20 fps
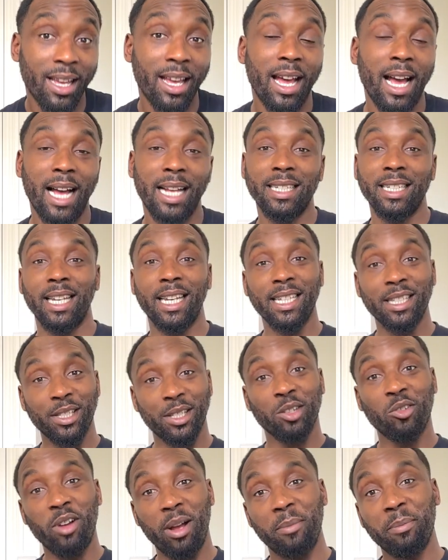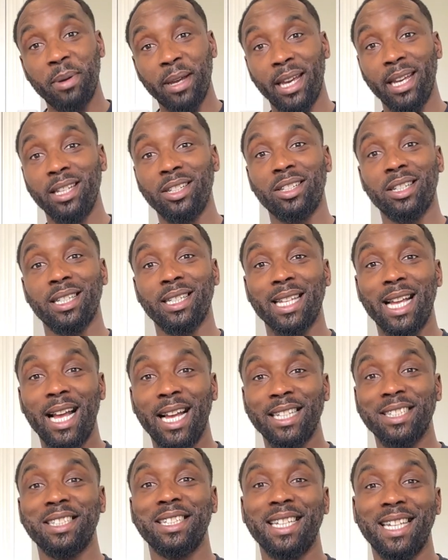And the Instagram page has
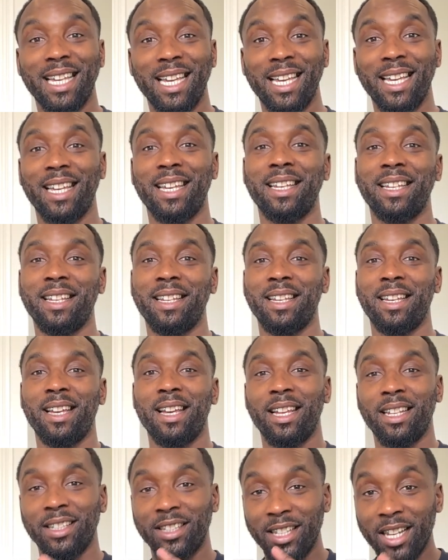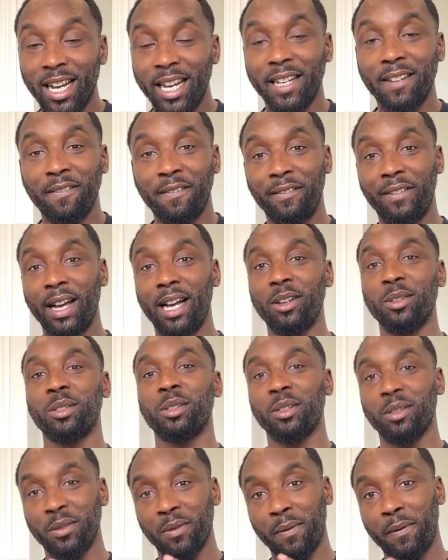actually hit
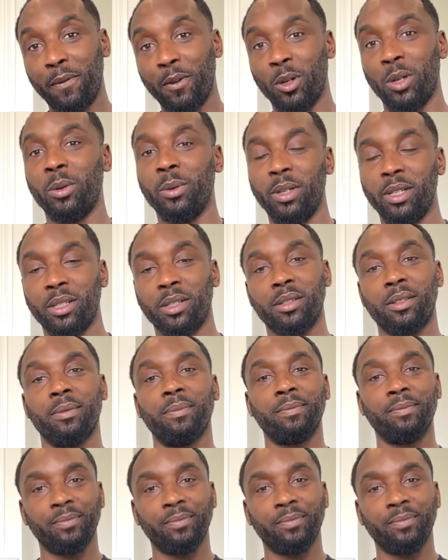9,000 followers.